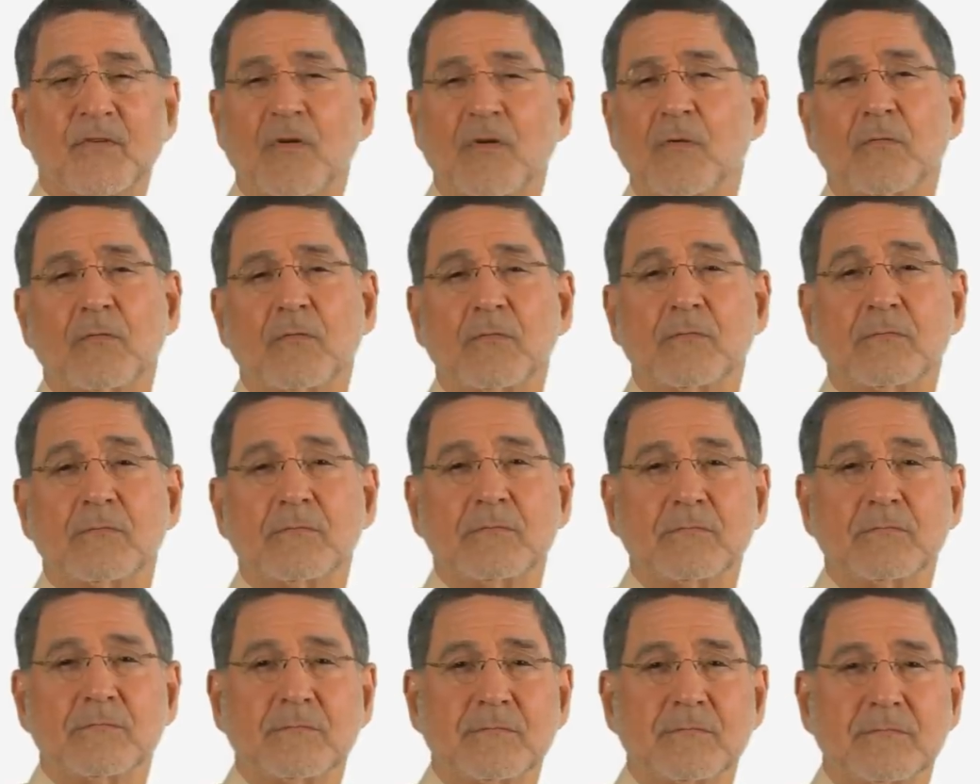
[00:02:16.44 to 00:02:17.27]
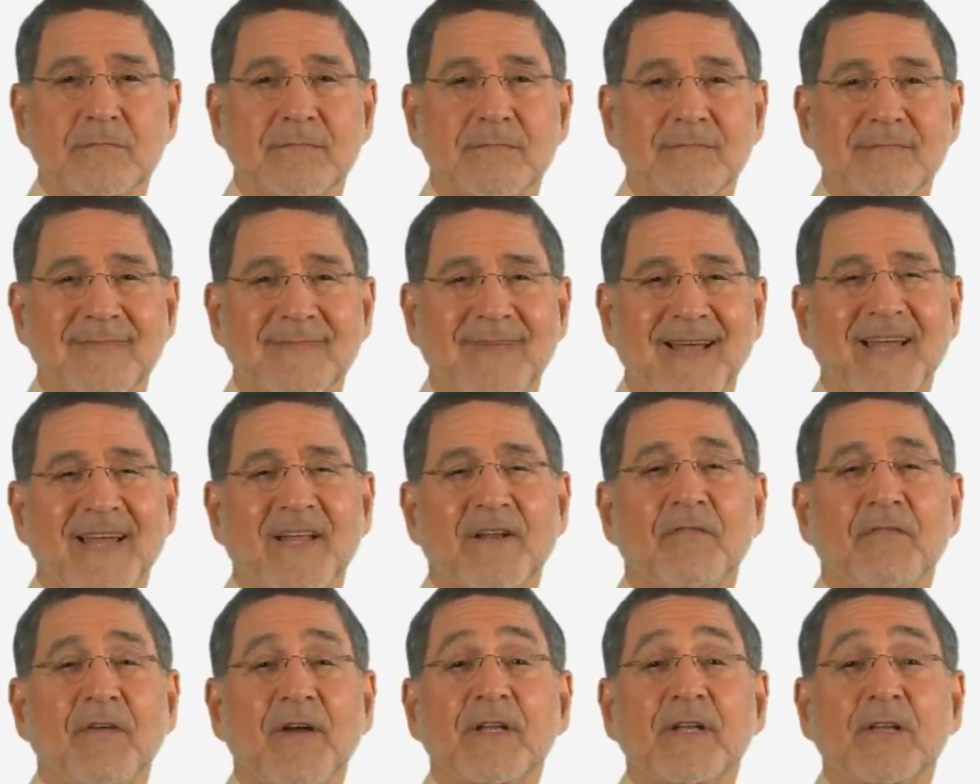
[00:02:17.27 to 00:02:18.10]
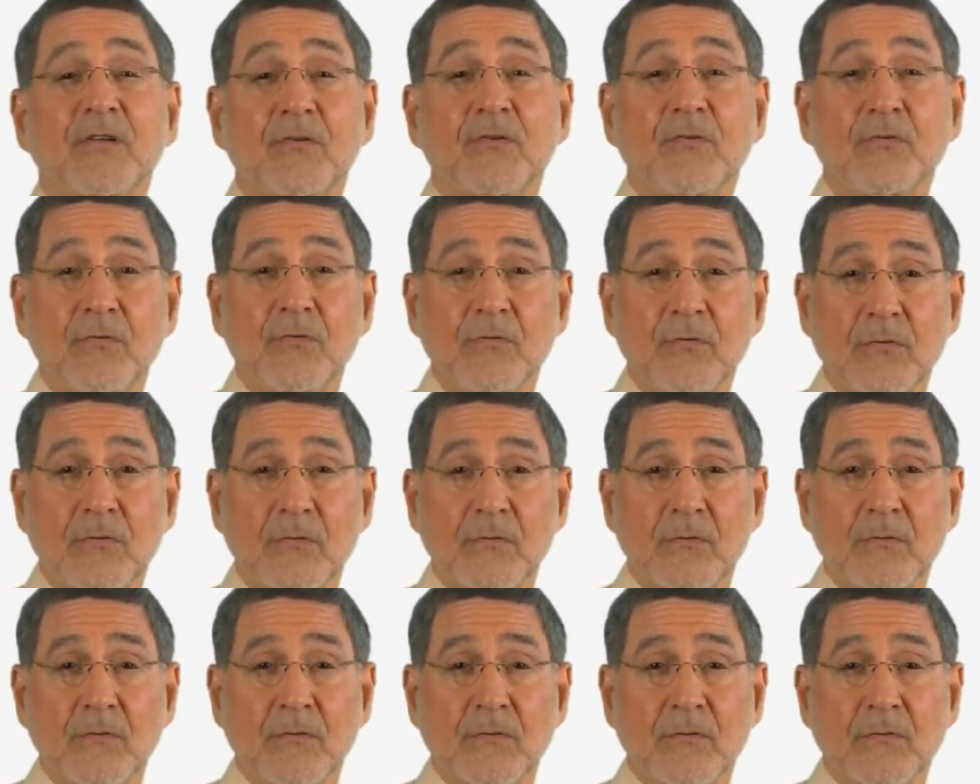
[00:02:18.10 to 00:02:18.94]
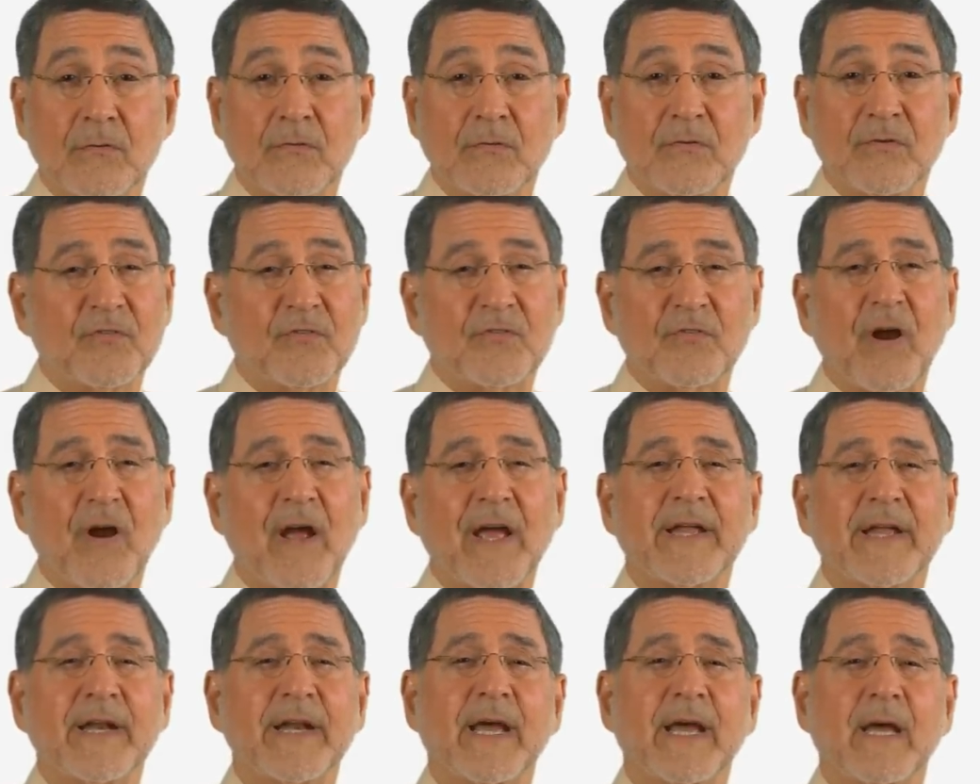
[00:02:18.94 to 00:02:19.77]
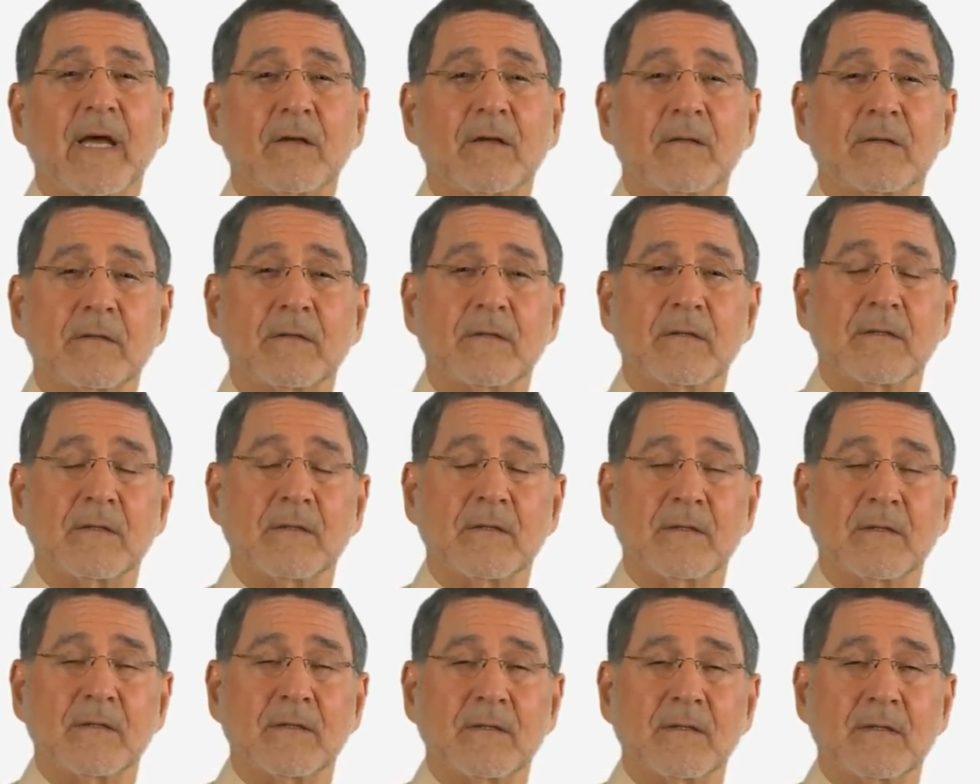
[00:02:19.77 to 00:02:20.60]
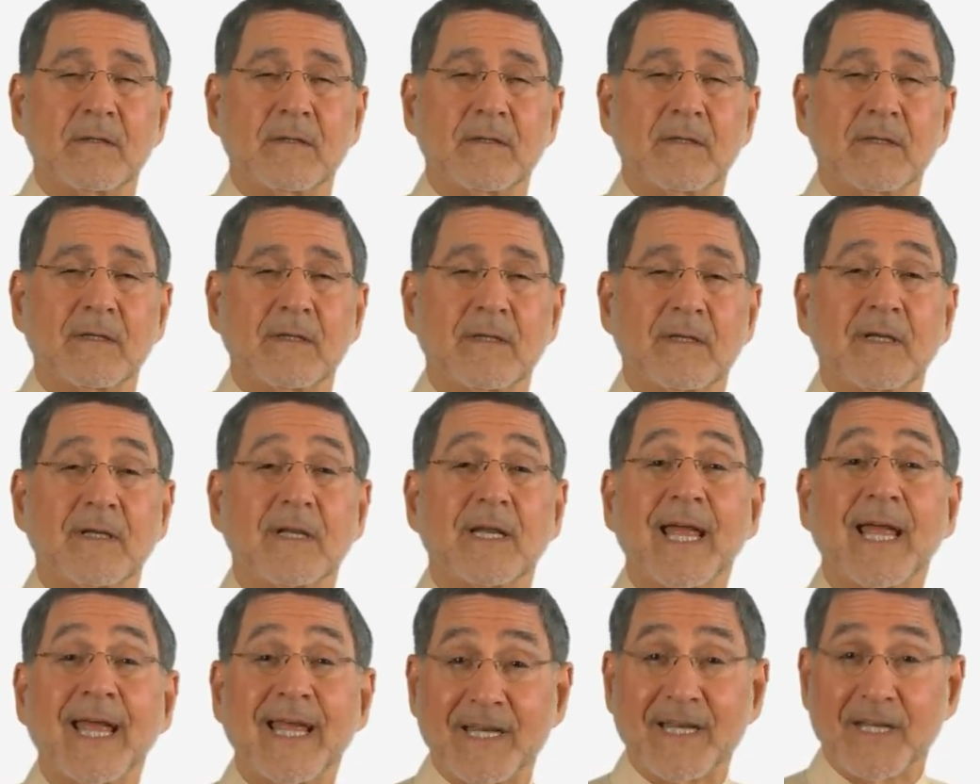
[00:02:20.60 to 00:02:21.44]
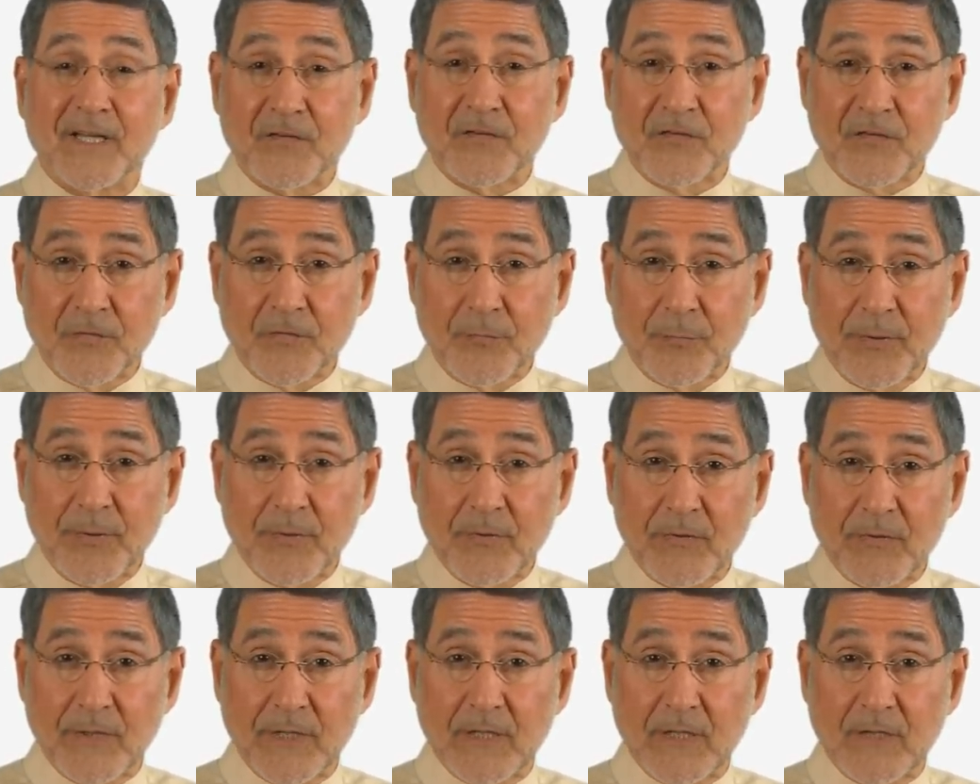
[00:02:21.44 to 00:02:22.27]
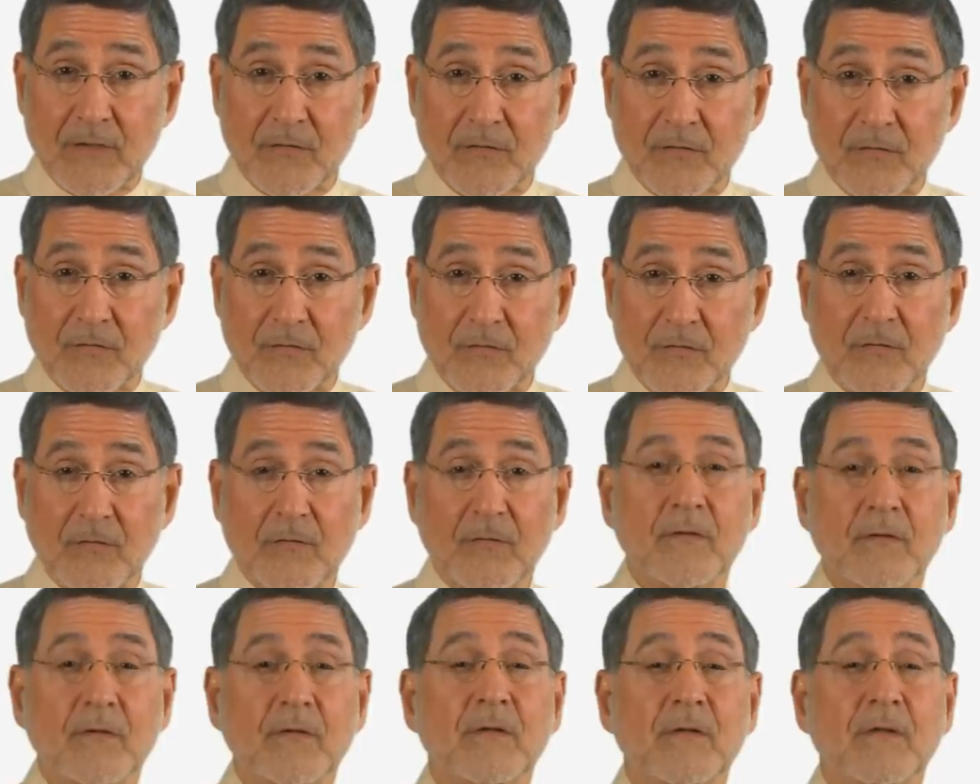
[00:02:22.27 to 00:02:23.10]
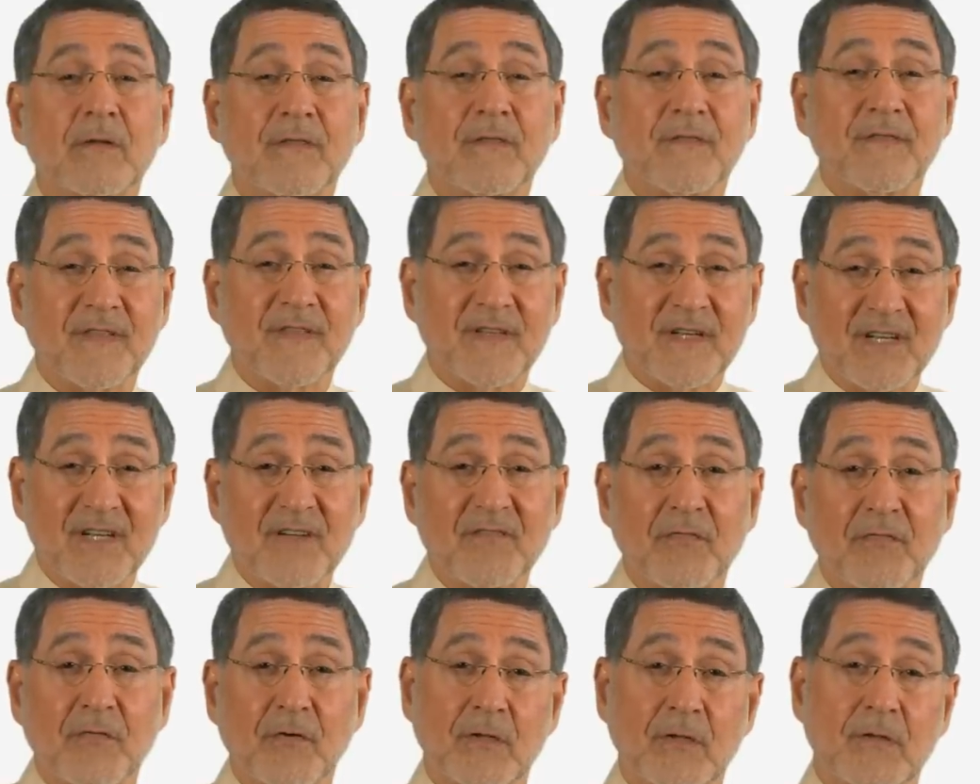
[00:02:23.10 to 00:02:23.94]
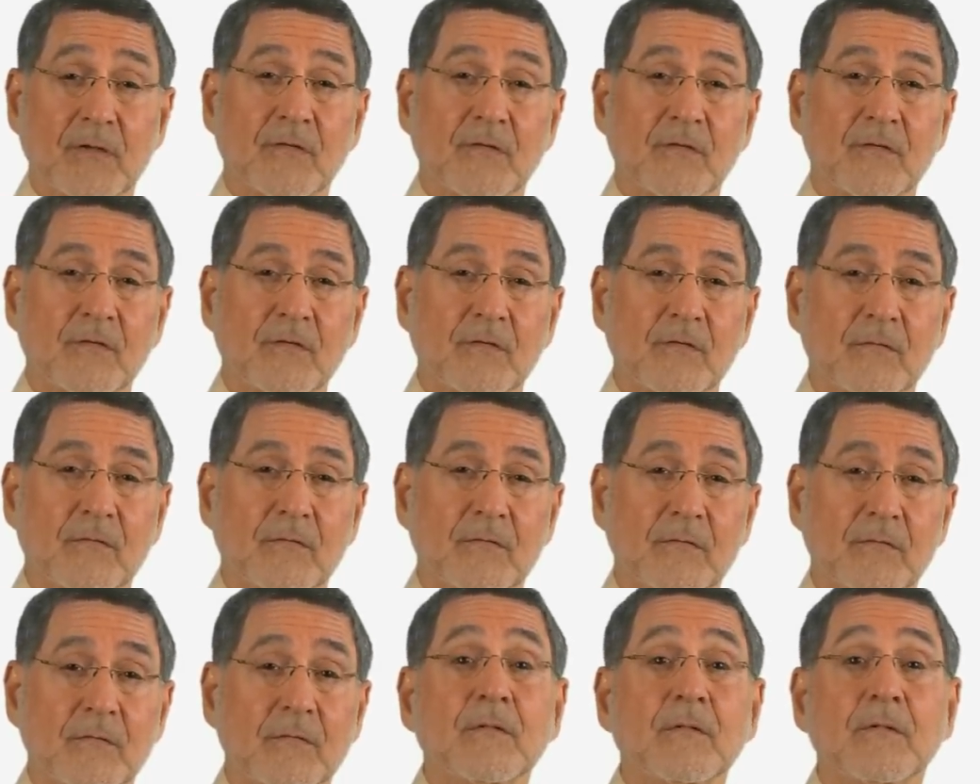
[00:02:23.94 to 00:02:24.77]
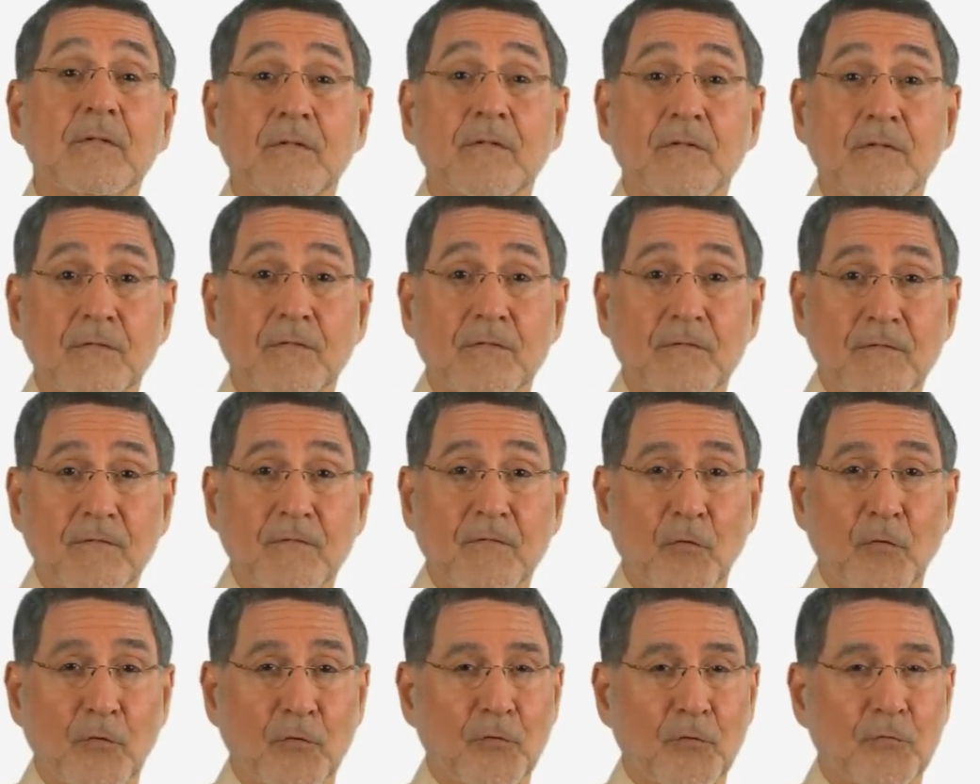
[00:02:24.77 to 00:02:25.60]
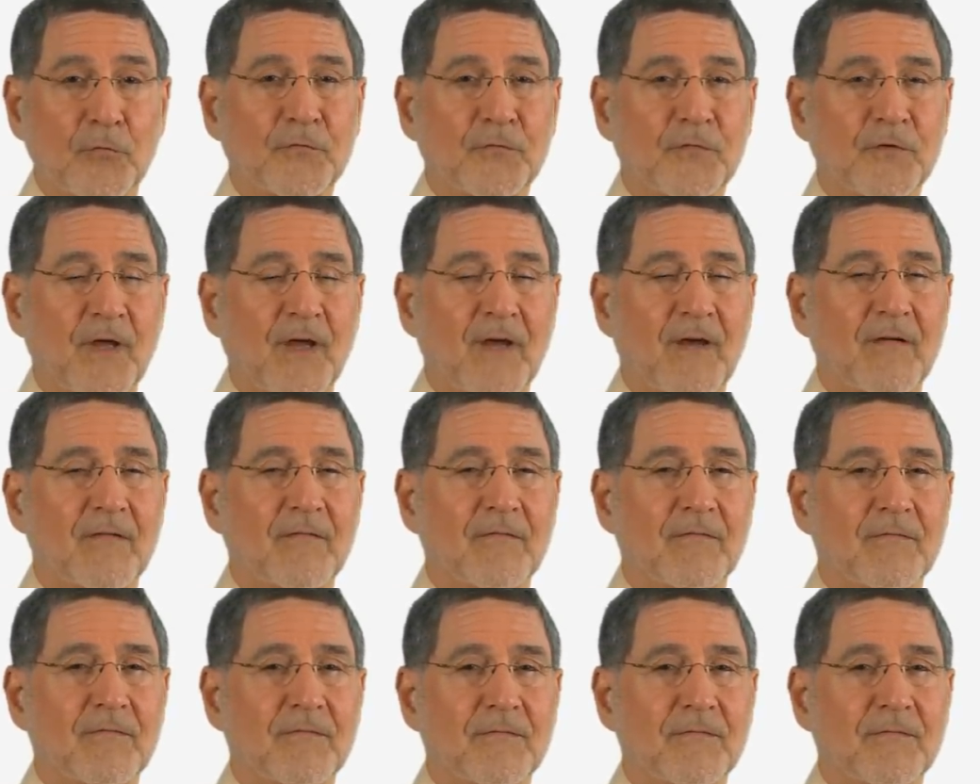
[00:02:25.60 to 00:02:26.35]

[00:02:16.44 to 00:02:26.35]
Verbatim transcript: So I invite you to try it out and experience the difference for yourself.